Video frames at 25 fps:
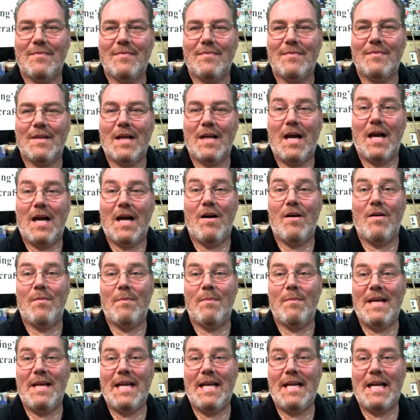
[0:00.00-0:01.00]
Oh
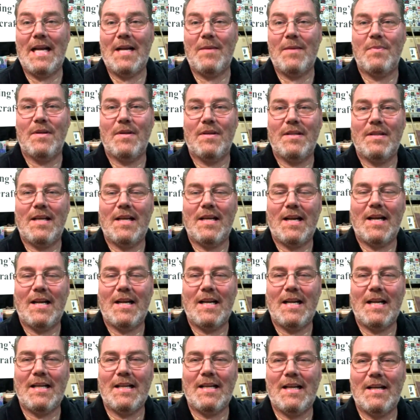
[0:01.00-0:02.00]
man, I'd hang
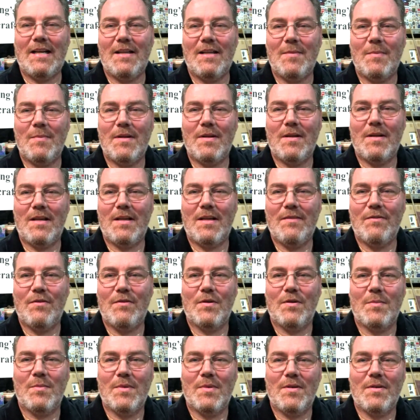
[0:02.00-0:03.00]
that up in the living room.
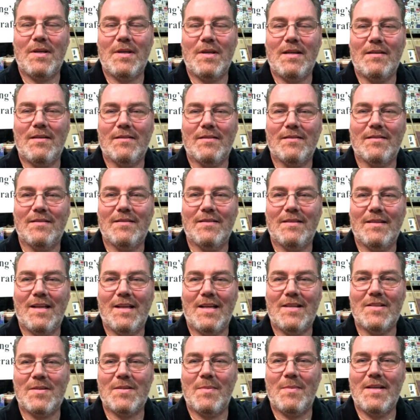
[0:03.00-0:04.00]
No kidding. That's
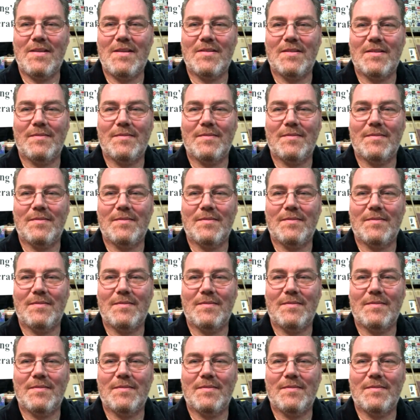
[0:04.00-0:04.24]
amazing.